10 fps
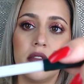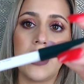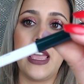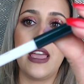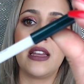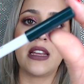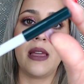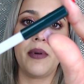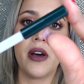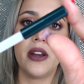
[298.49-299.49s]
and I
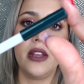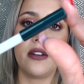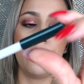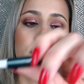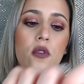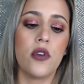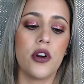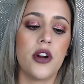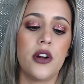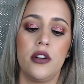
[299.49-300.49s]
bought it
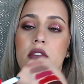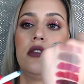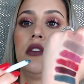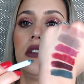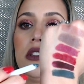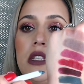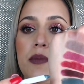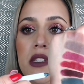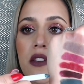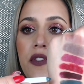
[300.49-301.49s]
for
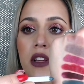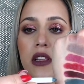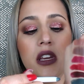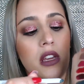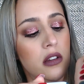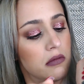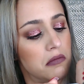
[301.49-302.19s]
specifically